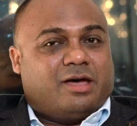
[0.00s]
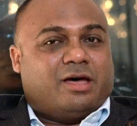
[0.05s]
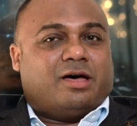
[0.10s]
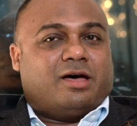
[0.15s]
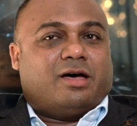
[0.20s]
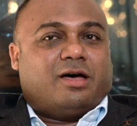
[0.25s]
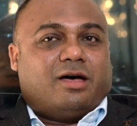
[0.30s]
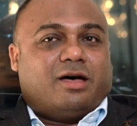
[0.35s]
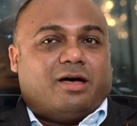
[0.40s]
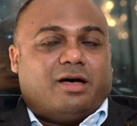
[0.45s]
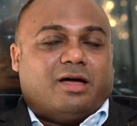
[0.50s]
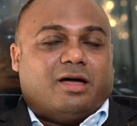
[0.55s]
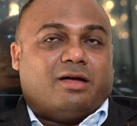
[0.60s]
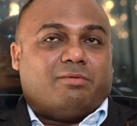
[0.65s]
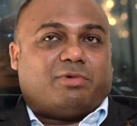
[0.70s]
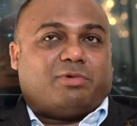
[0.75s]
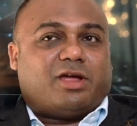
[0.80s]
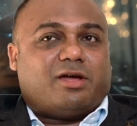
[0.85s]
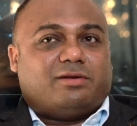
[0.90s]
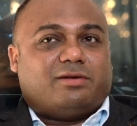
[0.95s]

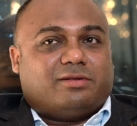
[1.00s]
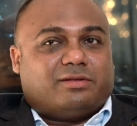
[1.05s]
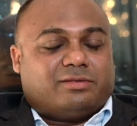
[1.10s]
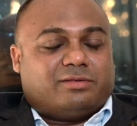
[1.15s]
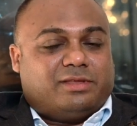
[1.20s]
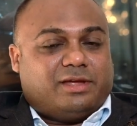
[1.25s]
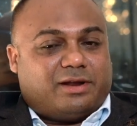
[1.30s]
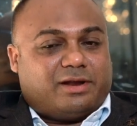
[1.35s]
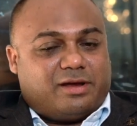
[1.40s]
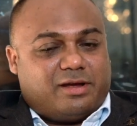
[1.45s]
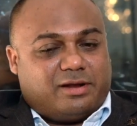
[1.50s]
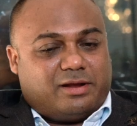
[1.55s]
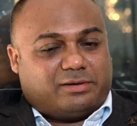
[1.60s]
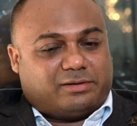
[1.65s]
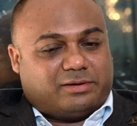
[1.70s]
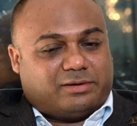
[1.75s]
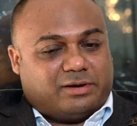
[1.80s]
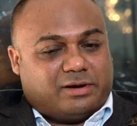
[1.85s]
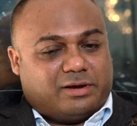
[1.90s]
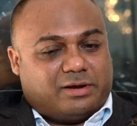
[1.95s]
Imran, there
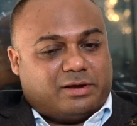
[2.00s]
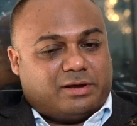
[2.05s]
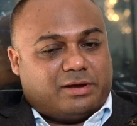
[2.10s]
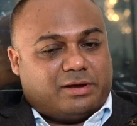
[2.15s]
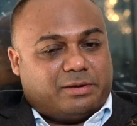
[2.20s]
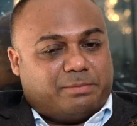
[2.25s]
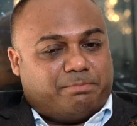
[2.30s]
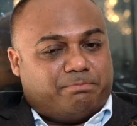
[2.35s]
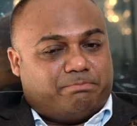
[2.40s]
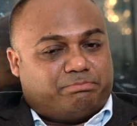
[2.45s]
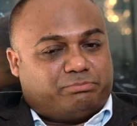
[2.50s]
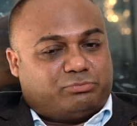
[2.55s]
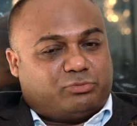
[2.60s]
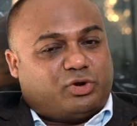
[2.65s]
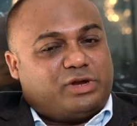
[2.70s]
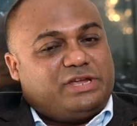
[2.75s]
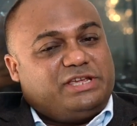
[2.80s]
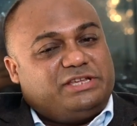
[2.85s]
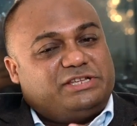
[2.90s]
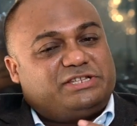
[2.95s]
are
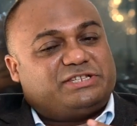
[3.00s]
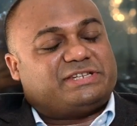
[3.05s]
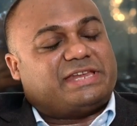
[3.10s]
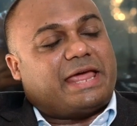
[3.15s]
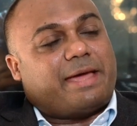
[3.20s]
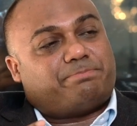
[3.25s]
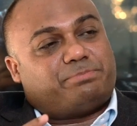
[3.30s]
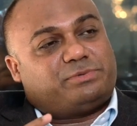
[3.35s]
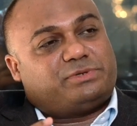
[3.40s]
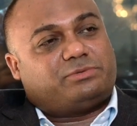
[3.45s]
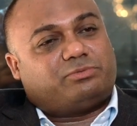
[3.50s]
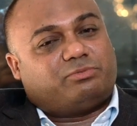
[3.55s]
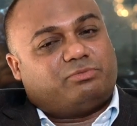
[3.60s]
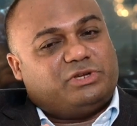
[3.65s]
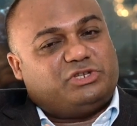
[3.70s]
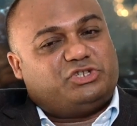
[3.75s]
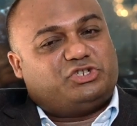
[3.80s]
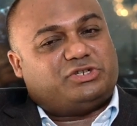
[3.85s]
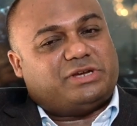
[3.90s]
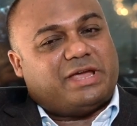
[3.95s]
three steps
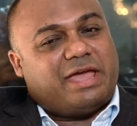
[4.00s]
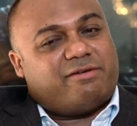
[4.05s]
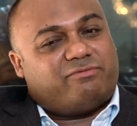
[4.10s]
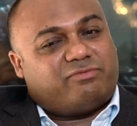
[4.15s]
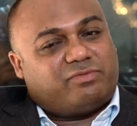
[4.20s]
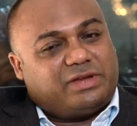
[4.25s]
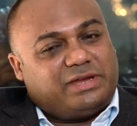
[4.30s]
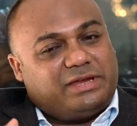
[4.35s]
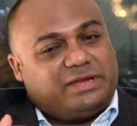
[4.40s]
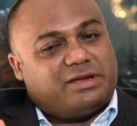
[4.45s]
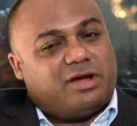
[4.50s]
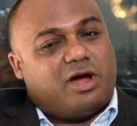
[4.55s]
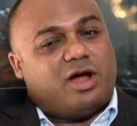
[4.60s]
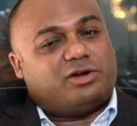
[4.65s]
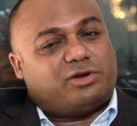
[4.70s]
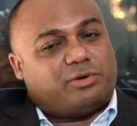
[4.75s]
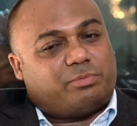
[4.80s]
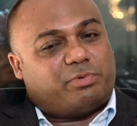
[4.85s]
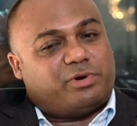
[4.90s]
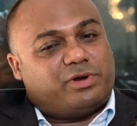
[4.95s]
which every
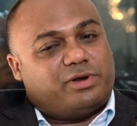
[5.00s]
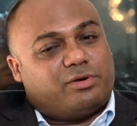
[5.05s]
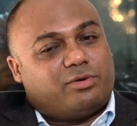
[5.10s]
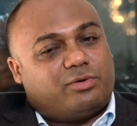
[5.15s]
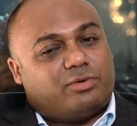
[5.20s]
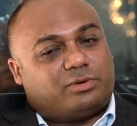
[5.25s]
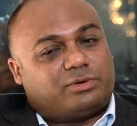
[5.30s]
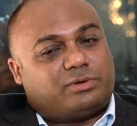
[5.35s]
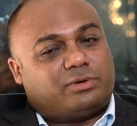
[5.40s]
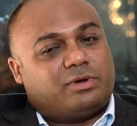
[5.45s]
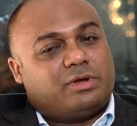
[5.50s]
entrepreneur